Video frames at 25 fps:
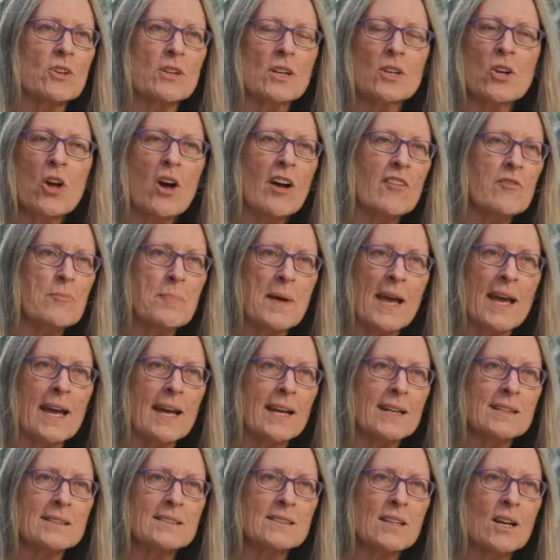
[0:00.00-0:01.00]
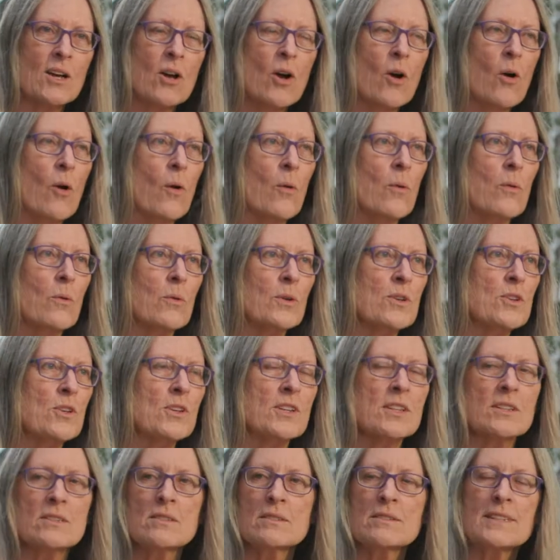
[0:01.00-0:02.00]
a live band, or you
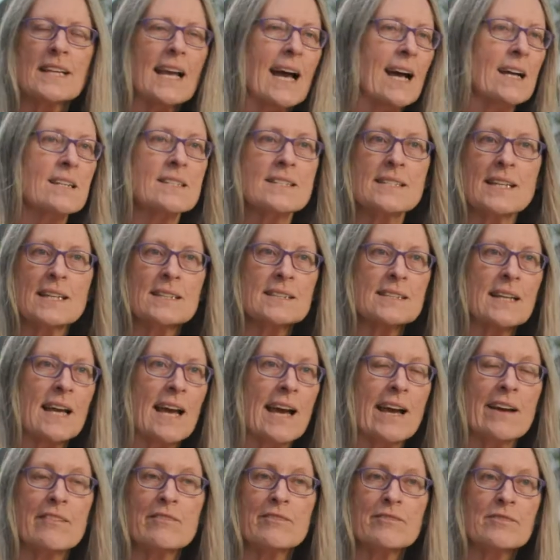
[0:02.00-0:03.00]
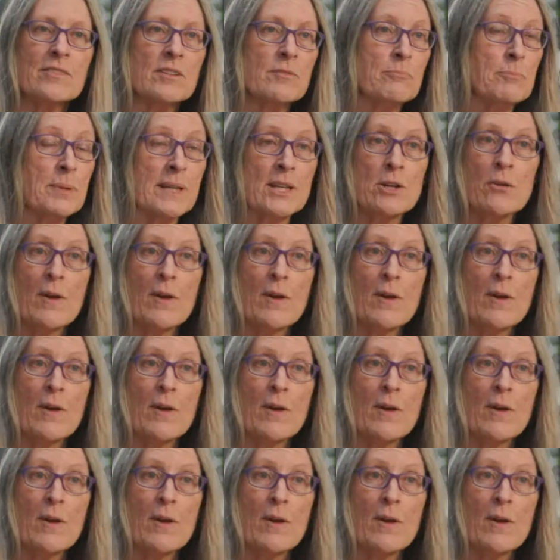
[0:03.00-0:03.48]
can, the arts centre have a bigger